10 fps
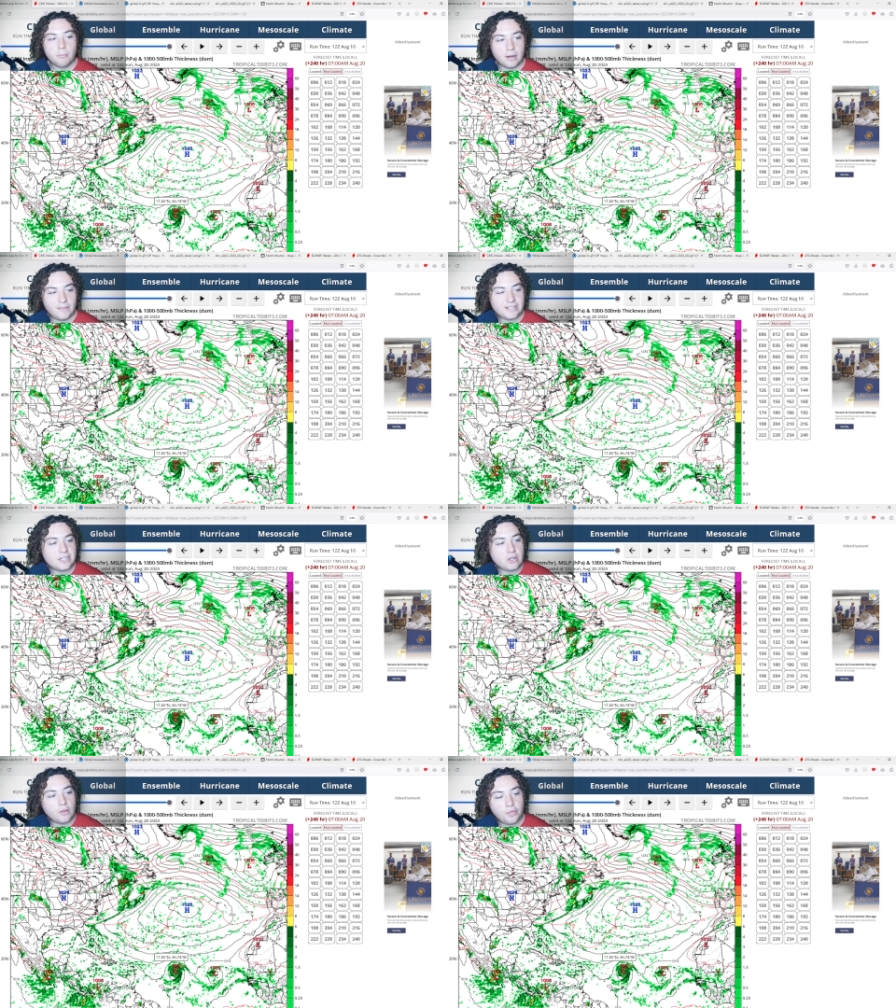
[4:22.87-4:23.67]
But this
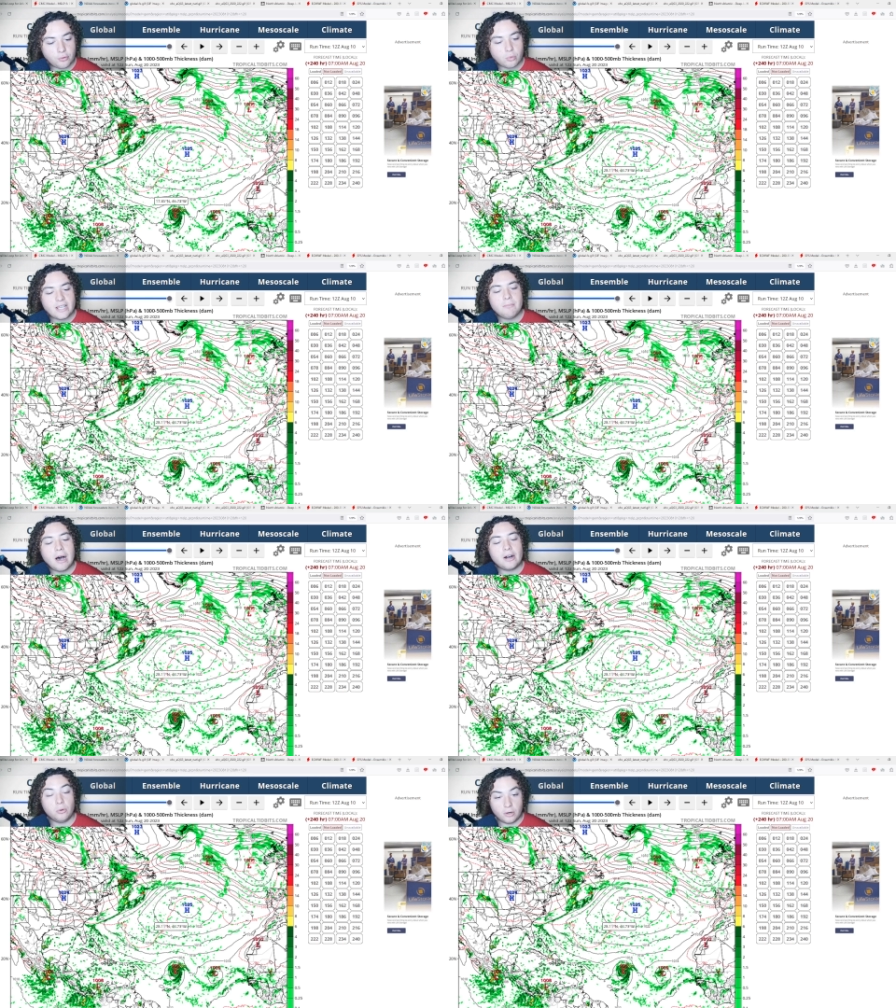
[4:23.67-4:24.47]
is three
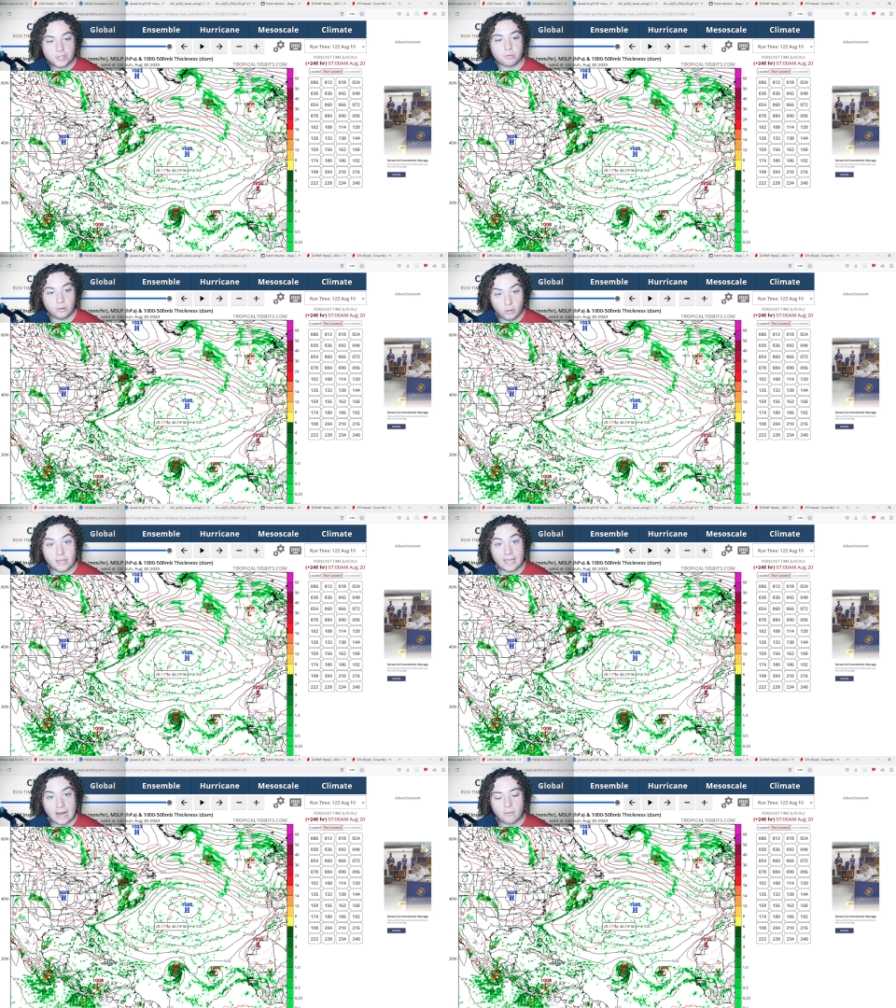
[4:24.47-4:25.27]
model runs we're
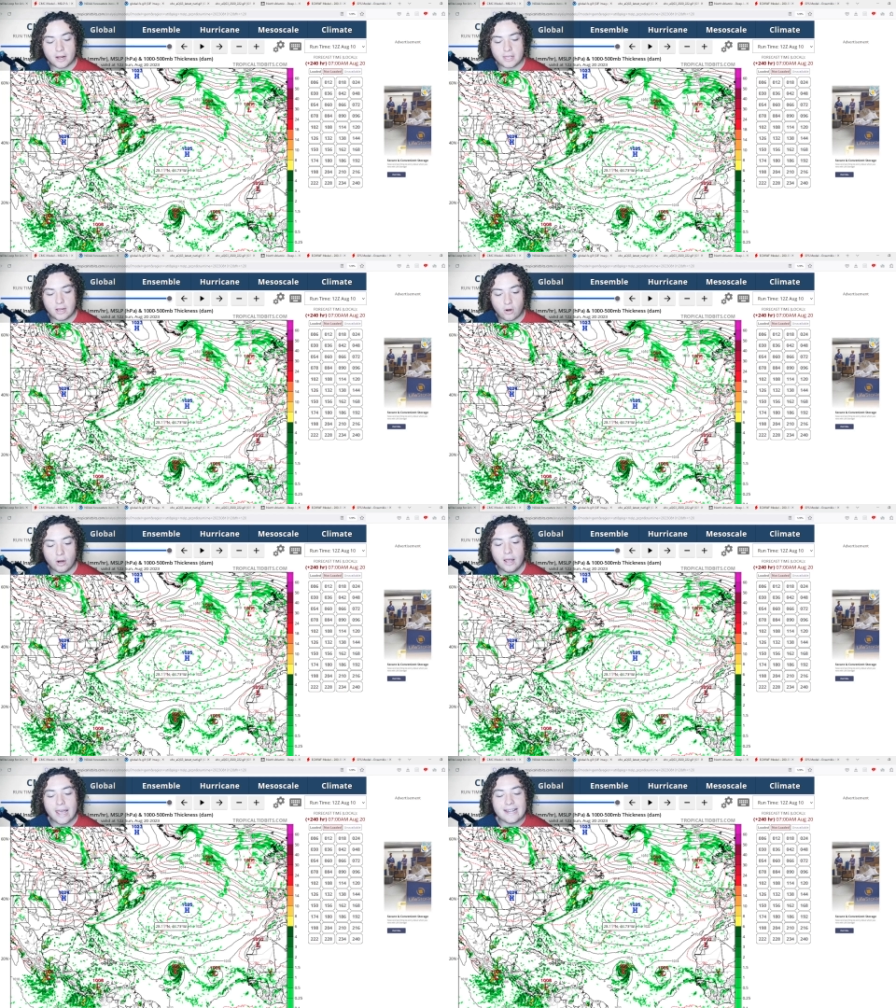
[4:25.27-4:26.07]
looking at right here.